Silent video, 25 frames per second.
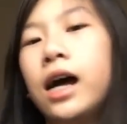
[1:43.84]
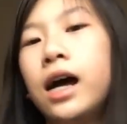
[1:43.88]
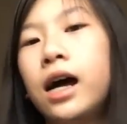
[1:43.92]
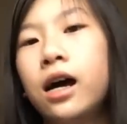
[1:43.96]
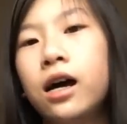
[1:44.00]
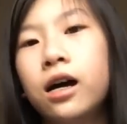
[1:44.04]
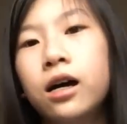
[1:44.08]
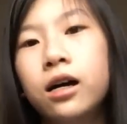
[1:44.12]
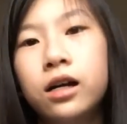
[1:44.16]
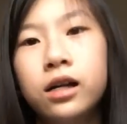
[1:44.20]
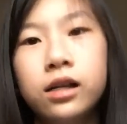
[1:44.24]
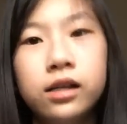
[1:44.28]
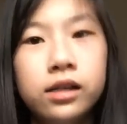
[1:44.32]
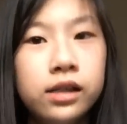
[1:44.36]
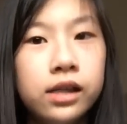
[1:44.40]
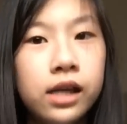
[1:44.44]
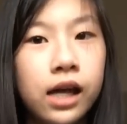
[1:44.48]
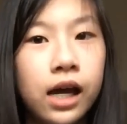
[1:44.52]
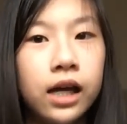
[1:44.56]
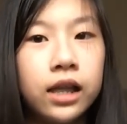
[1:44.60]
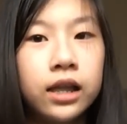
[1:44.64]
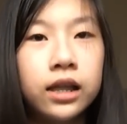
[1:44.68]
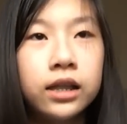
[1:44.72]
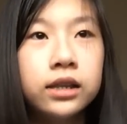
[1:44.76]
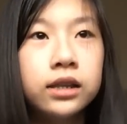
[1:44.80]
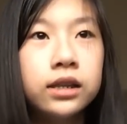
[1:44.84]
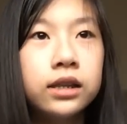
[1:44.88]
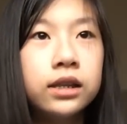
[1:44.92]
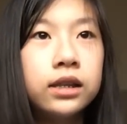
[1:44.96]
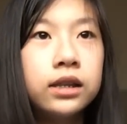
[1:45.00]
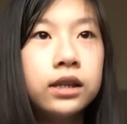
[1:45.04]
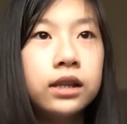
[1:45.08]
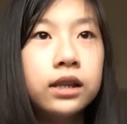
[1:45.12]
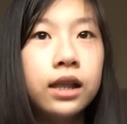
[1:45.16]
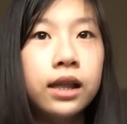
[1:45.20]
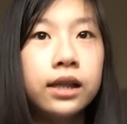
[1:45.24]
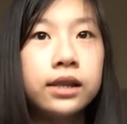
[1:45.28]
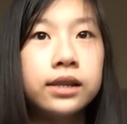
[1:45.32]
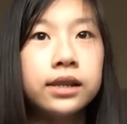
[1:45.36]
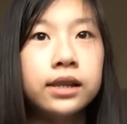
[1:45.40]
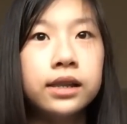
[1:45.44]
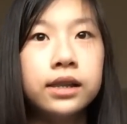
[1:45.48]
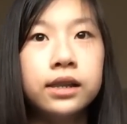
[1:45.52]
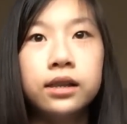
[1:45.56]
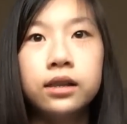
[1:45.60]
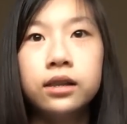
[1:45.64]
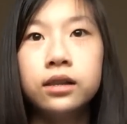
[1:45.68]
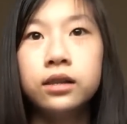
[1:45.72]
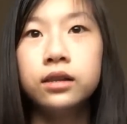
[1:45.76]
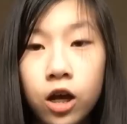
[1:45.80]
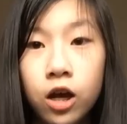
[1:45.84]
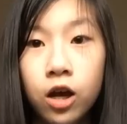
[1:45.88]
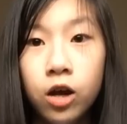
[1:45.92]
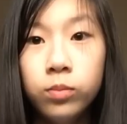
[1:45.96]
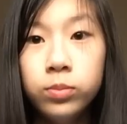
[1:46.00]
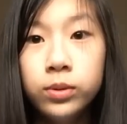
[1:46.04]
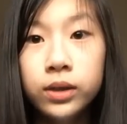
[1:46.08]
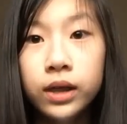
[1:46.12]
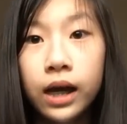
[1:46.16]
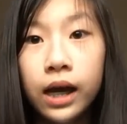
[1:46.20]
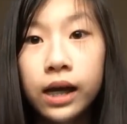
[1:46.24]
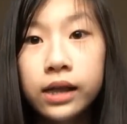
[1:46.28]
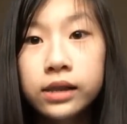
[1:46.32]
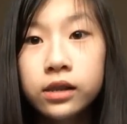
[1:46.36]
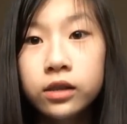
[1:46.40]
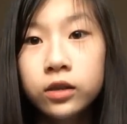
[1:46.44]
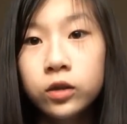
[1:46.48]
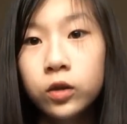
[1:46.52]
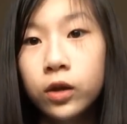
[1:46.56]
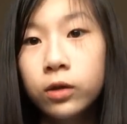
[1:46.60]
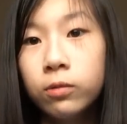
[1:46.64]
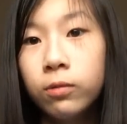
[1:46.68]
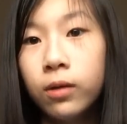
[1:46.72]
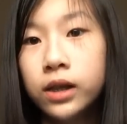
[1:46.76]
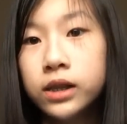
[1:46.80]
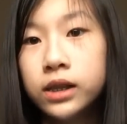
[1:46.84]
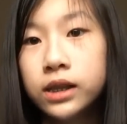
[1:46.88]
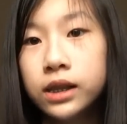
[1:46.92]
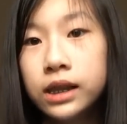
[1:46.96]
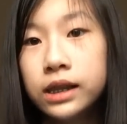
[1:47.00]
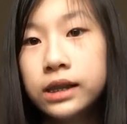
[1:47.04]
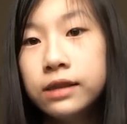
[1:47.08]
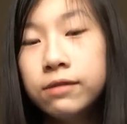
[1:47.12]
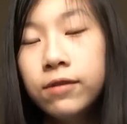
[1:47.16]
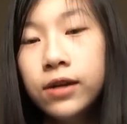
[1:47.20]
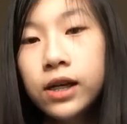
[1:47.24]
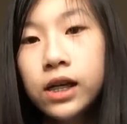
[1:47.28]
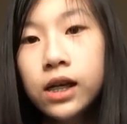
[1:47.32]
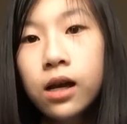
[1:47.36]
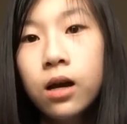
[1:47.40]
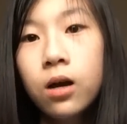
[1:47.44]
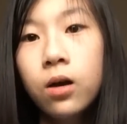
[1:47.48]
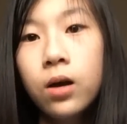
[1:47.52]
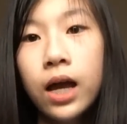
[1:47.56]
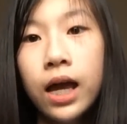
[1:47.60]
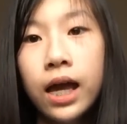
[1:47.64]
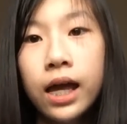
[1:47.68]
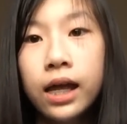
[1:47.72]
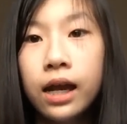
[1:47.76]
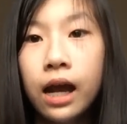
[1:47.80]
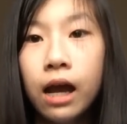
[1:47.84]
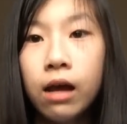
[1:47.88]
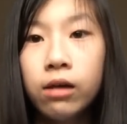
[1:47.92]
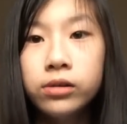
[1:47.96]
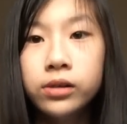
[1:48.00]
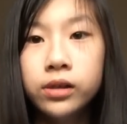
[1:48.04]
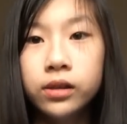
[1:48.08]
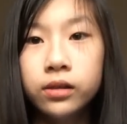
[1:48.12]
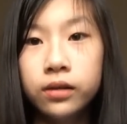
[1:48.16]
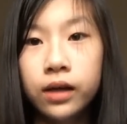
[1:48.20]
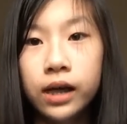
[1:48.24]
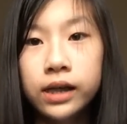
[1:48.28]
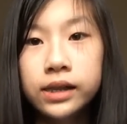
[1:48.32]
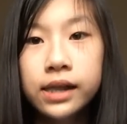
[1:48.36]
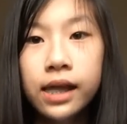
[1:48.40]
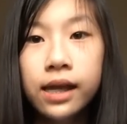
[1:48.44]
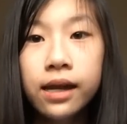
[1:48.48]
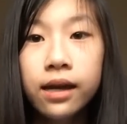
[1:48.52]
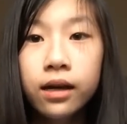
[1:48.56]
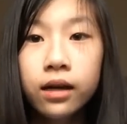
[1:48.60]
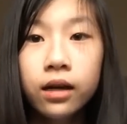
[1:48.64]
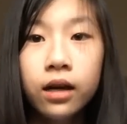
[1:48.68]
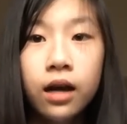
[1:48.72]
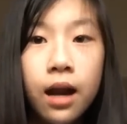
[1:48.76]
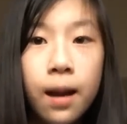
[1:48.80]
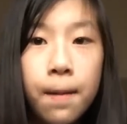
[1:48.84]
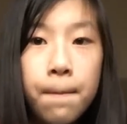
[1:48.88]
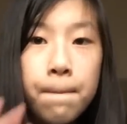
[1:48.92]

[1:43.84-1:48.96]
Yeah, that's it. Hope you guys enjoyed watching this video, and I'll see you guys later.